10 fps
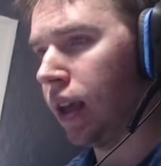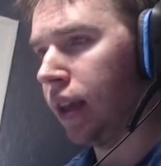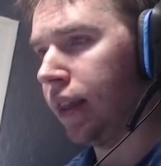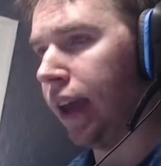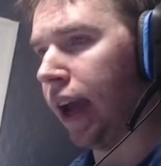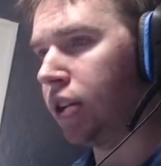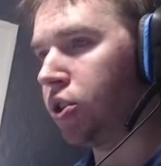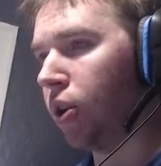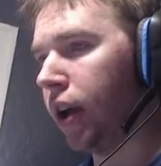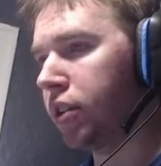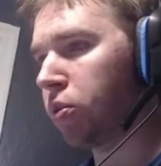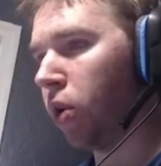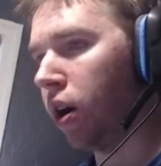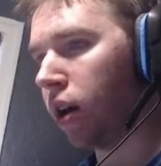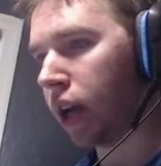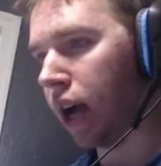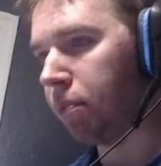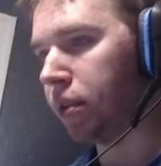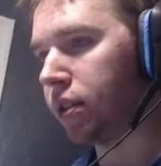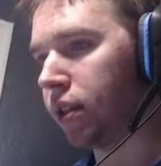they had joyous wall
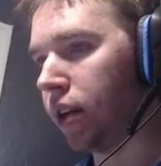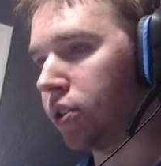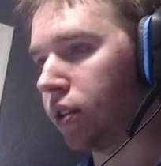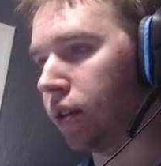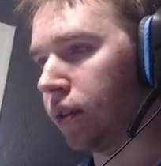compensation.